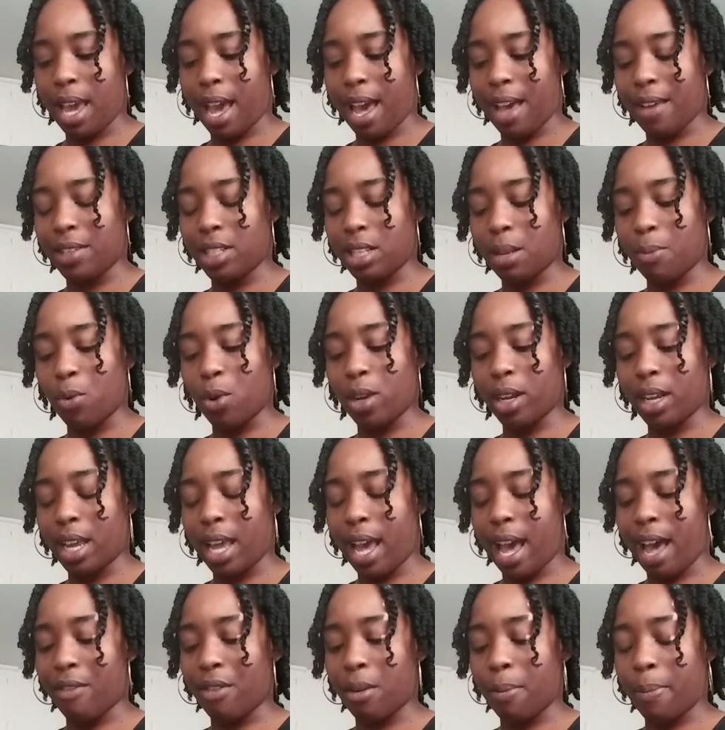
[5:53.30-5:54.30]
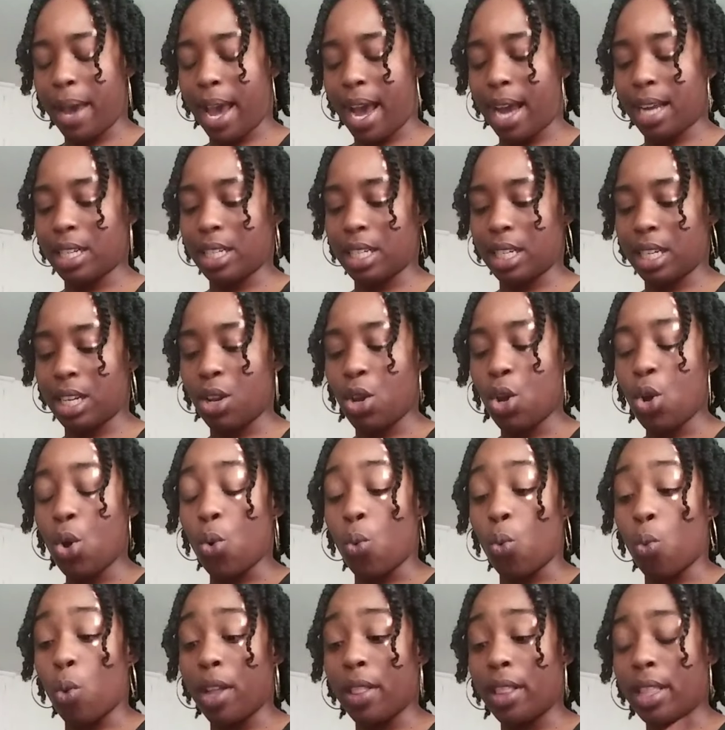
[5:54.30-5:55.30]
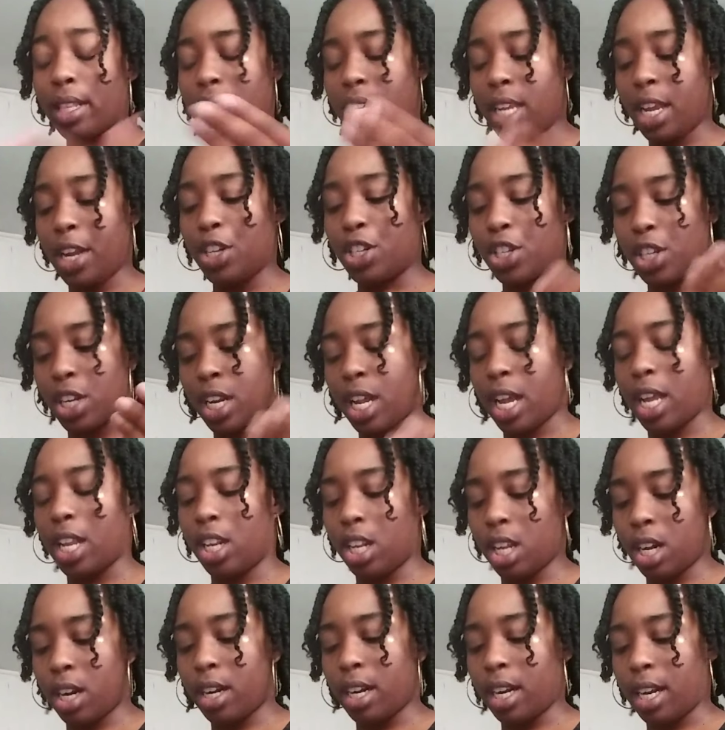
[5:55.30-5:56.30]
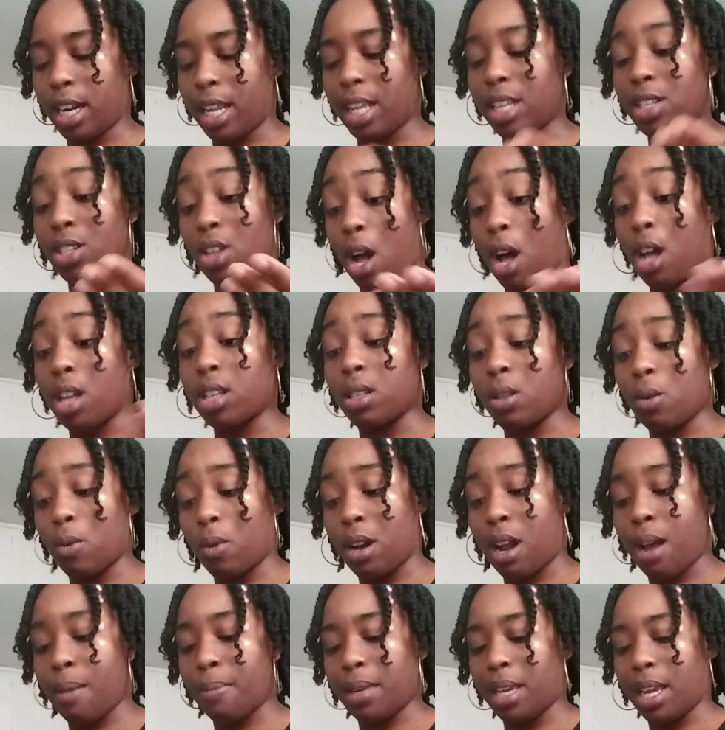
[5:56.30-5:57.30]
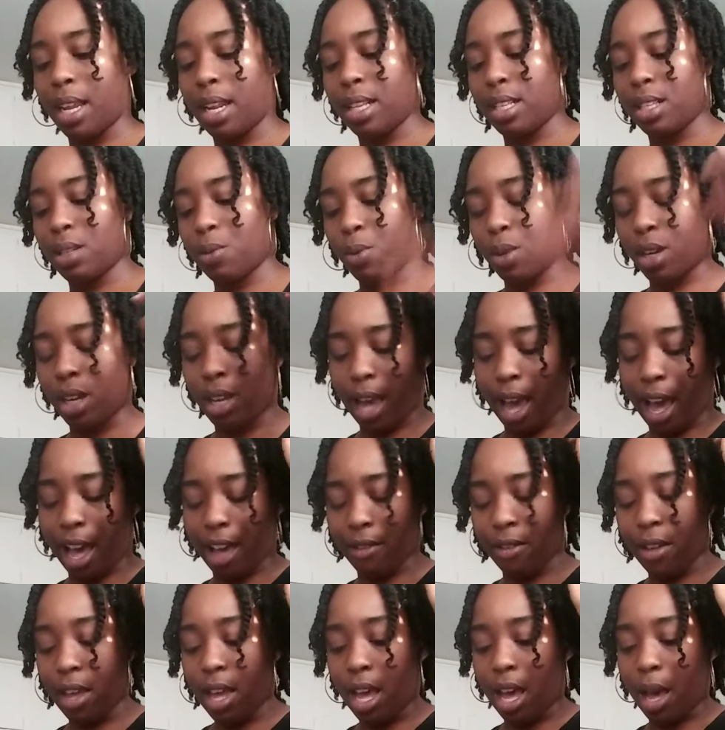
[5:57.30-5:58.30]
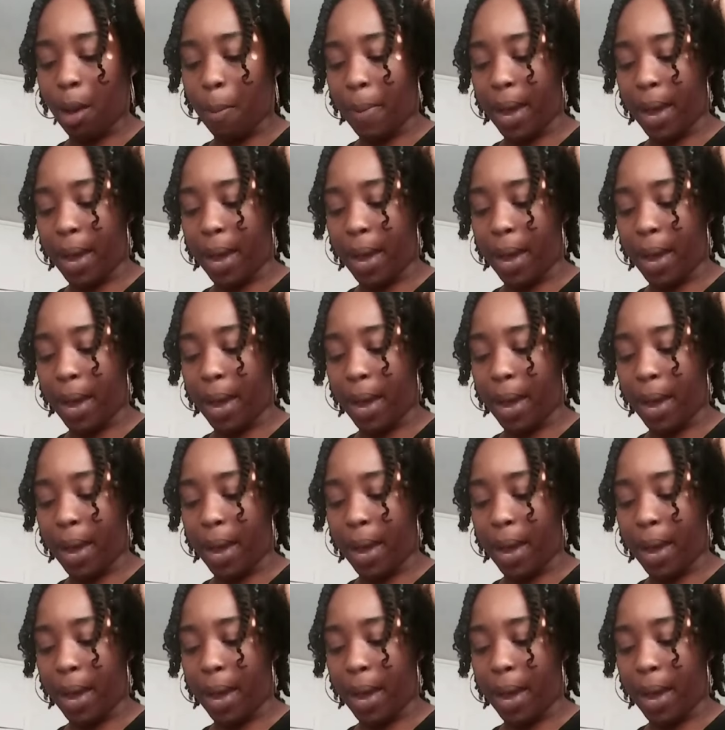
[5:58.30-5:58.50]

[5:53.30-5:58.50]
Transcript: had someone could have a passion with teaching and learning is also what I'm getting someone could have a